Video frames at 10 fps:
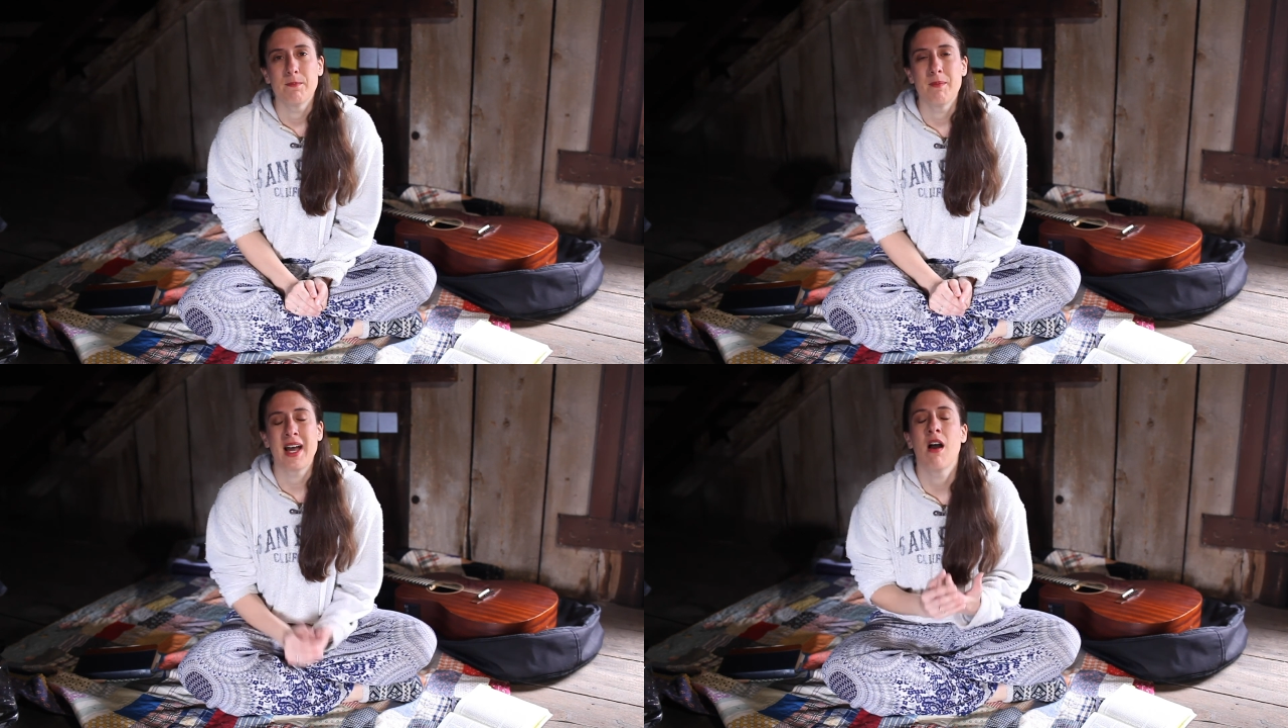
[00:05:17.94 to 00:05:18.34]

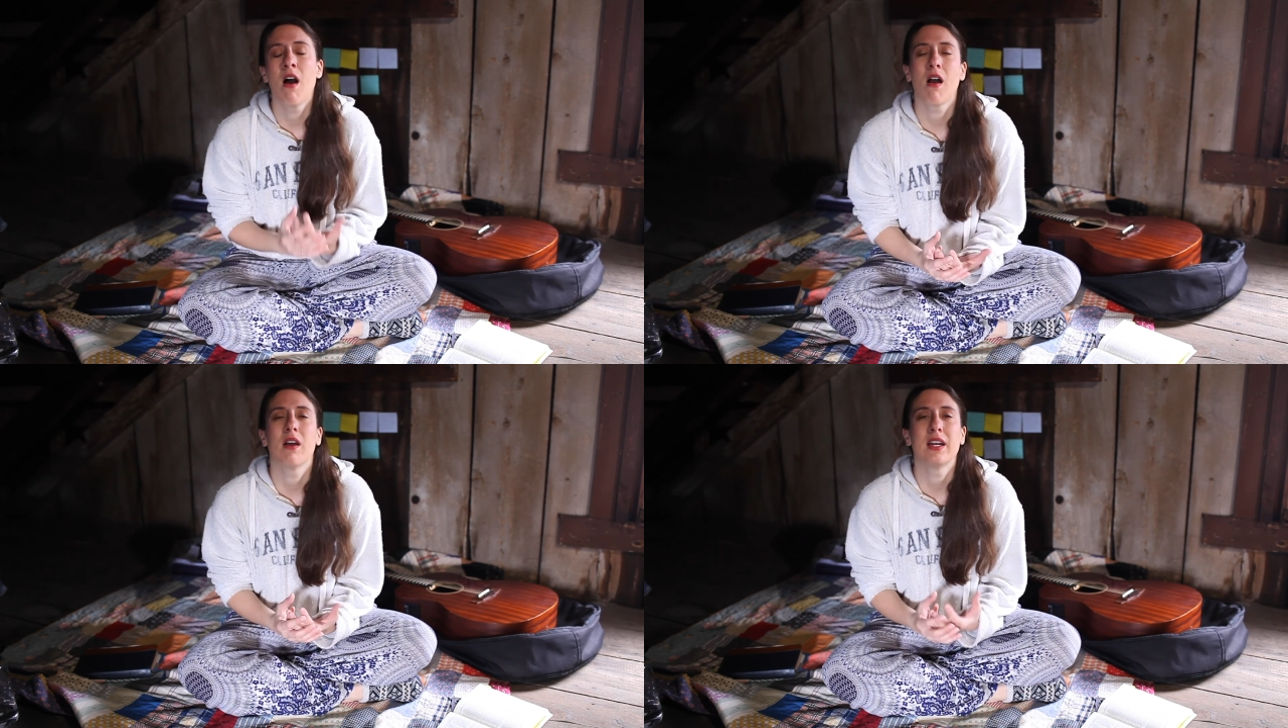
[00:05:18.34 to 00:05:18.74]
My
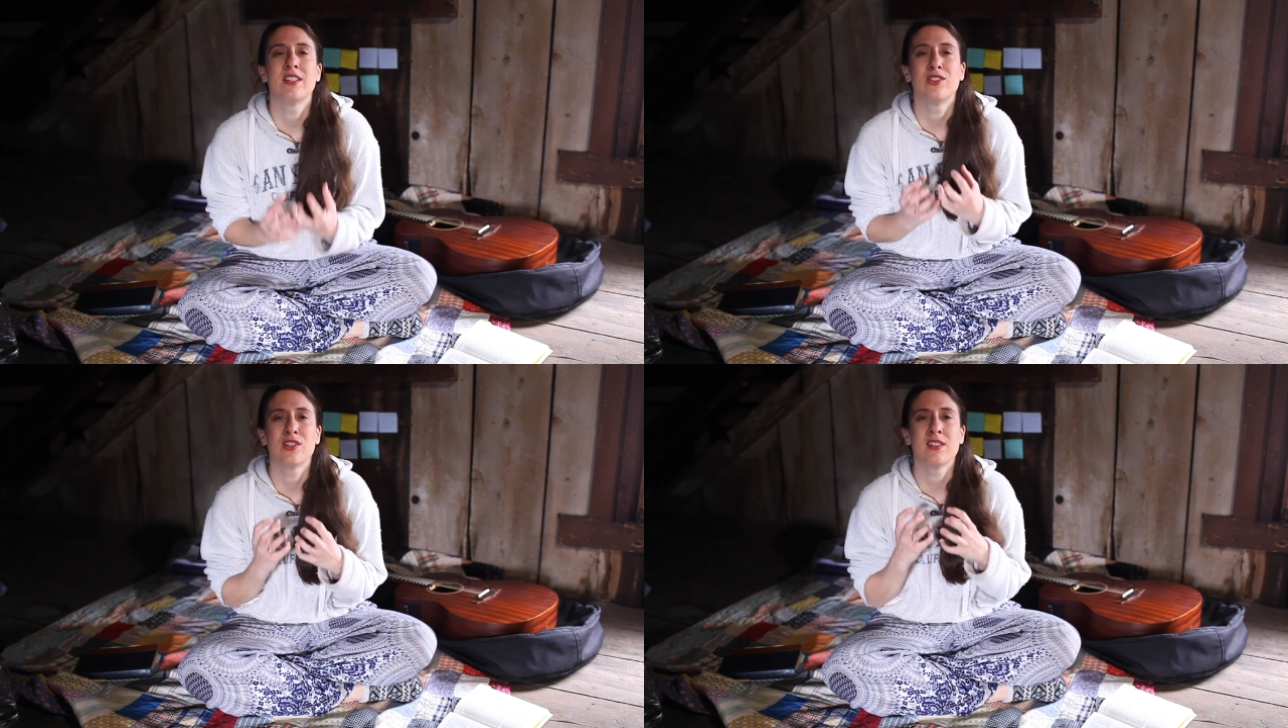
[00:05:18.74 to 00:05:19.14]
heart
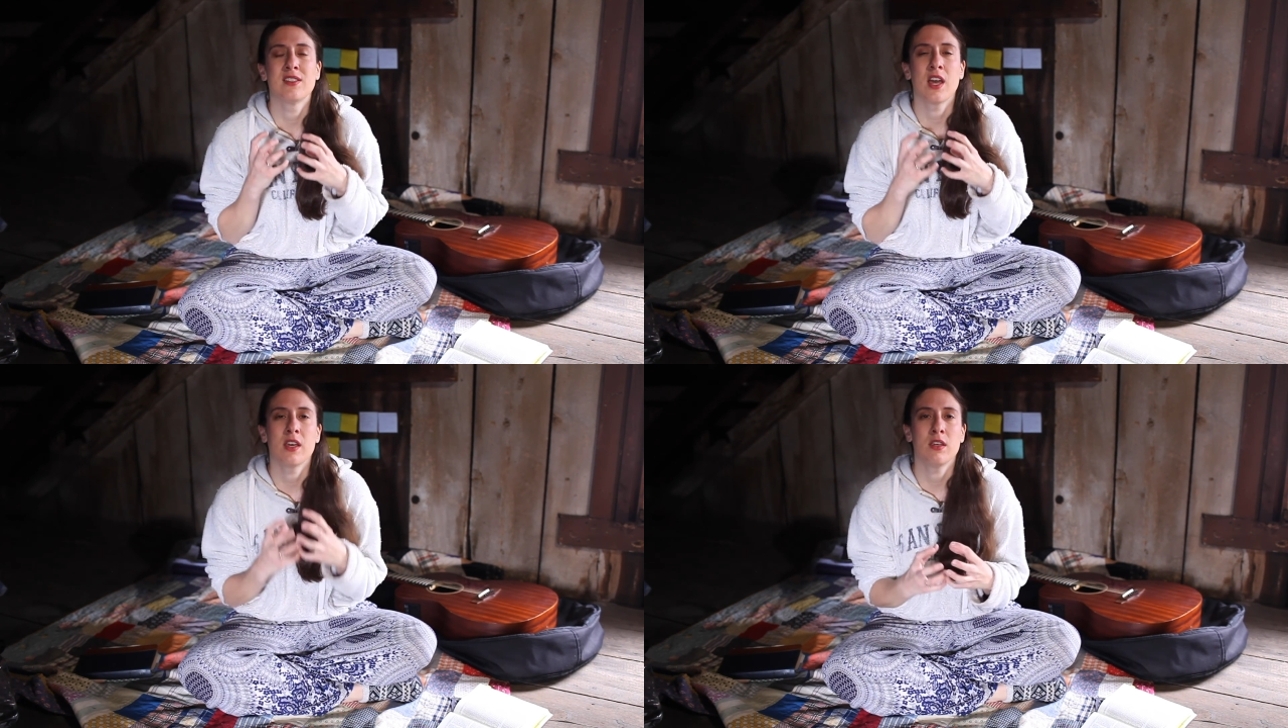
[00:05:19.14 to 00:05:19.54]
is just
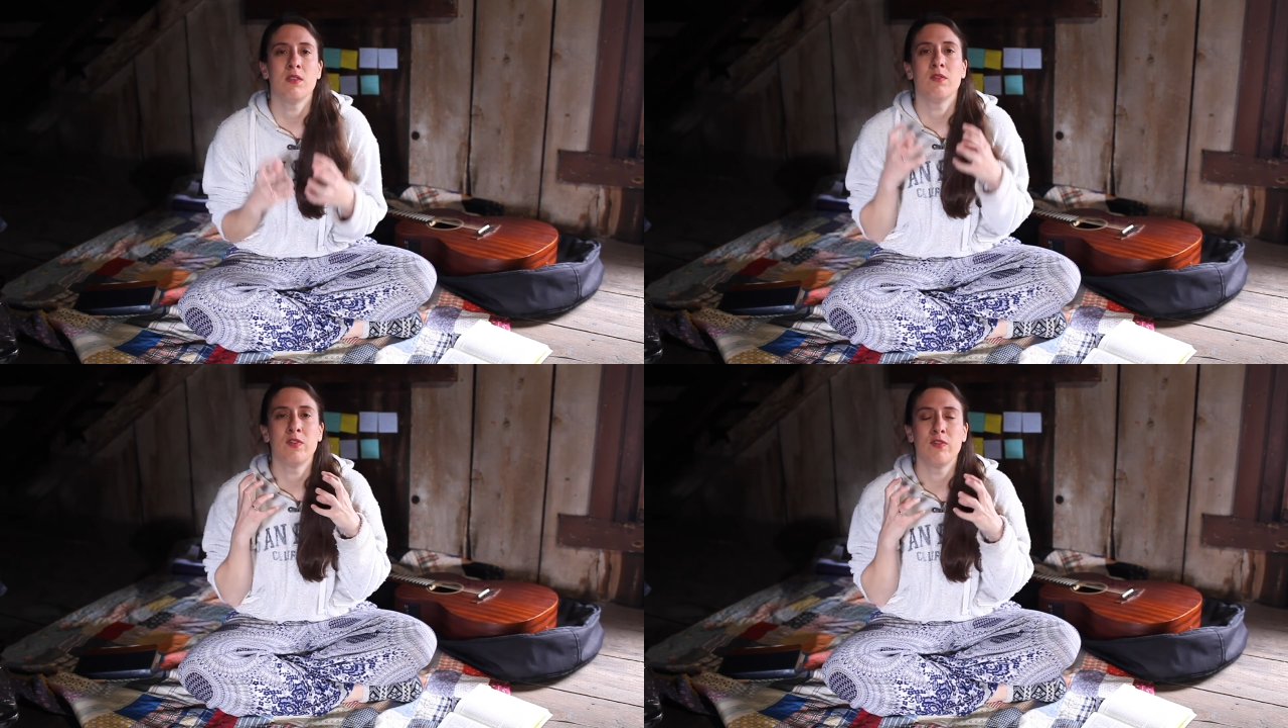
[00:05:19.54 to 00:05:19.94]
that
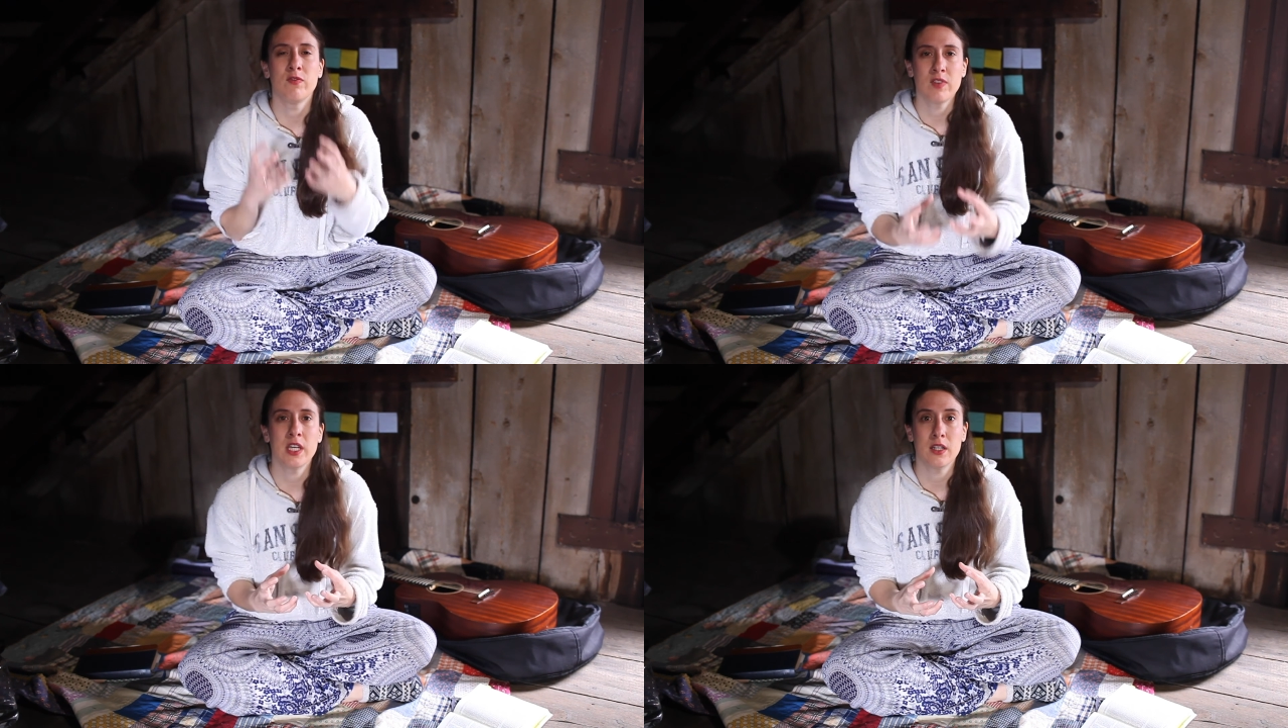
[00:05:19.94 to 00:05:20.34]
you
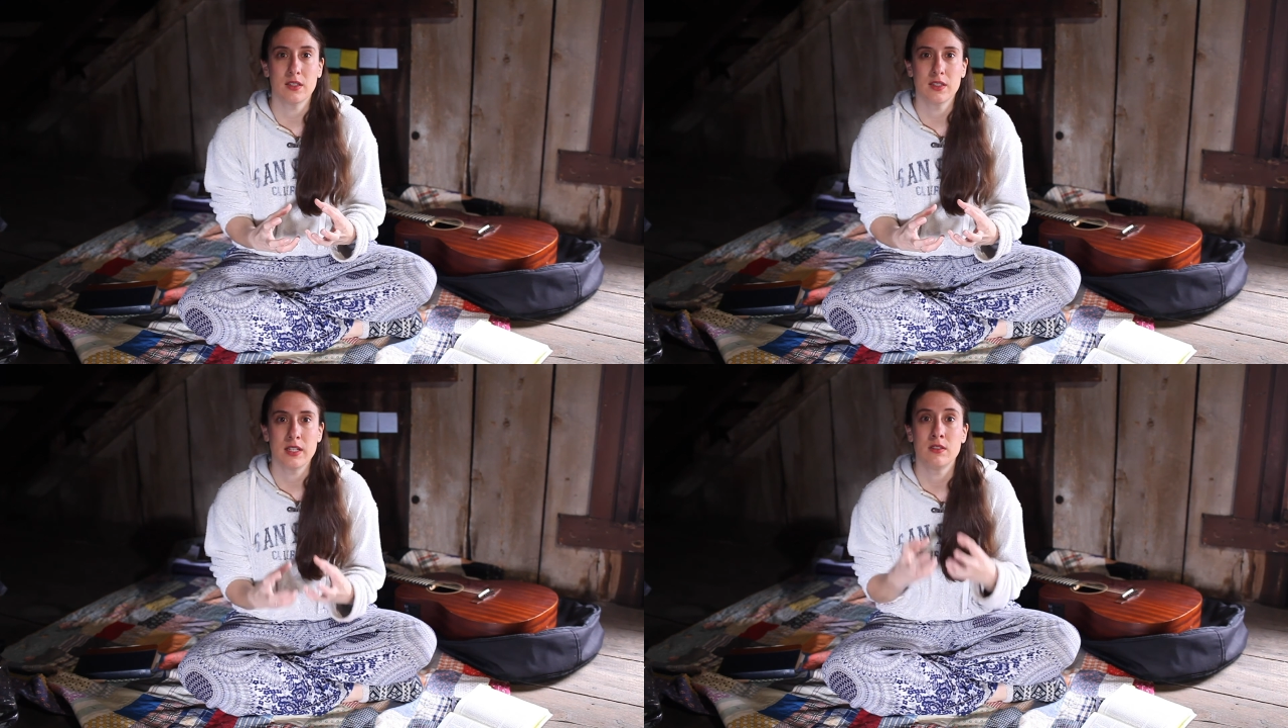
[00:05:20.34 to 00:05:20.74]

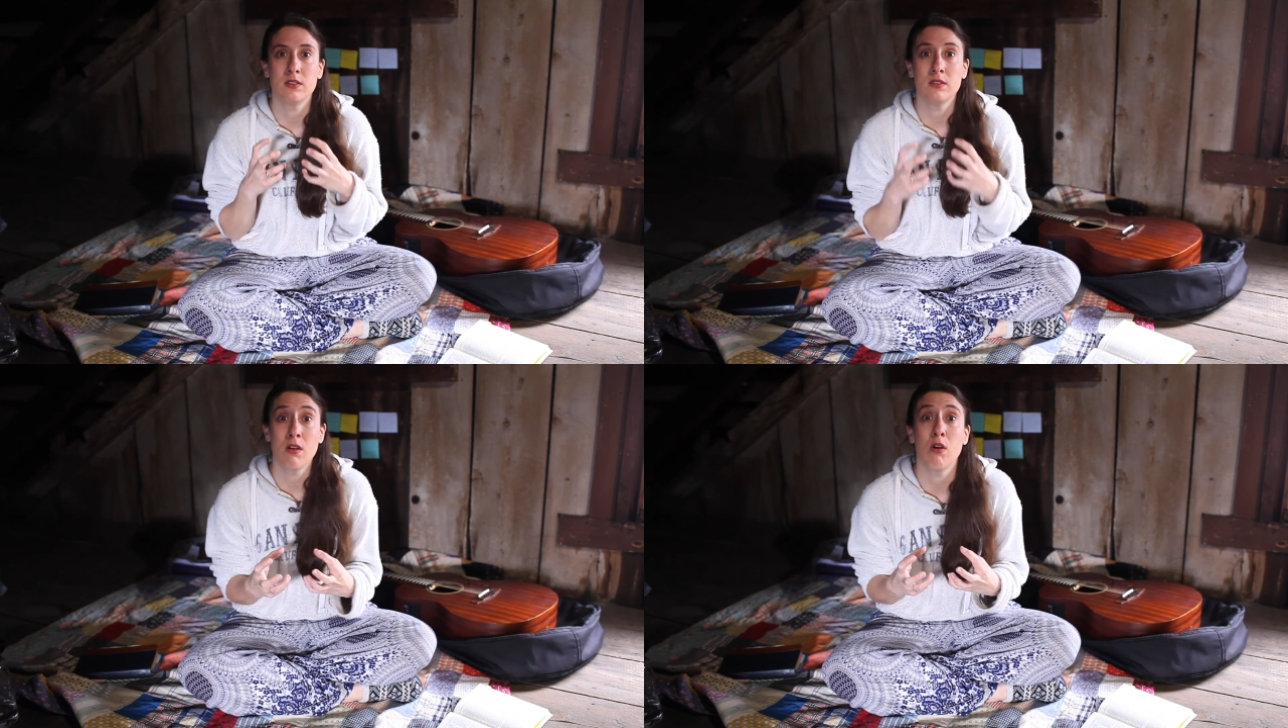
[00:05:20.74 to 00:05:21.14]
feel and
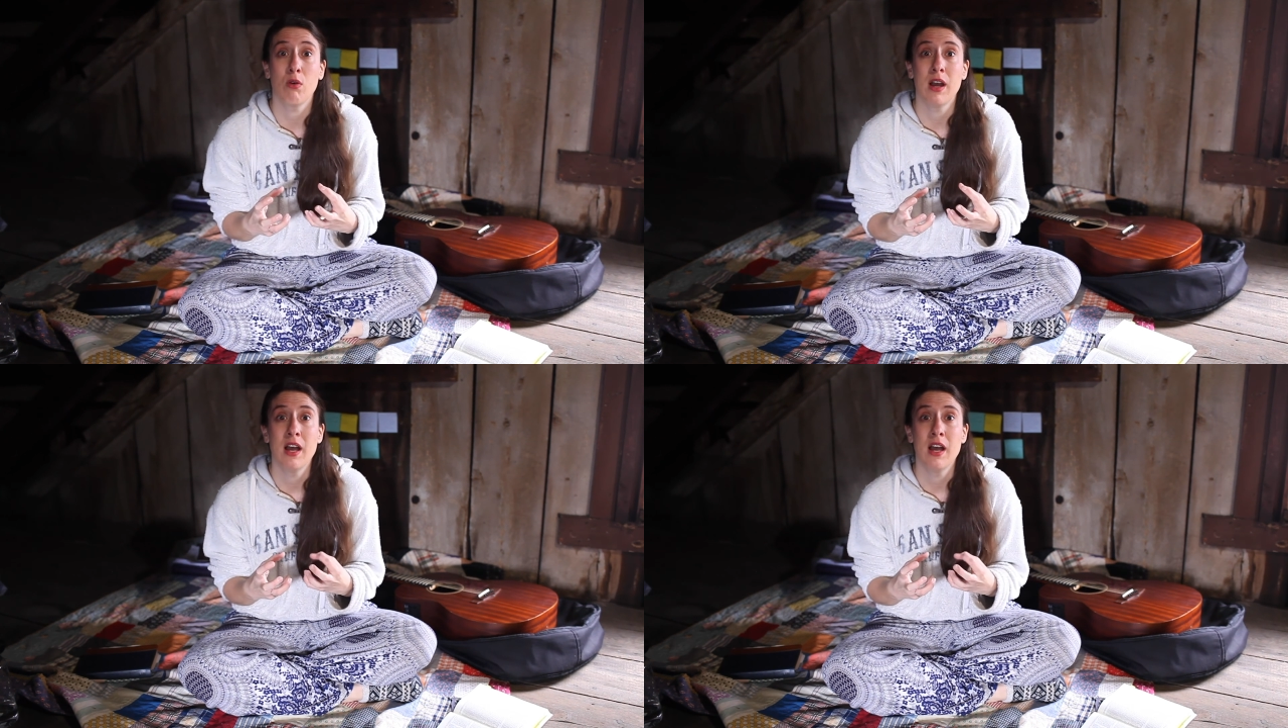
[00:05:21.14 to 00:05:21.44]
know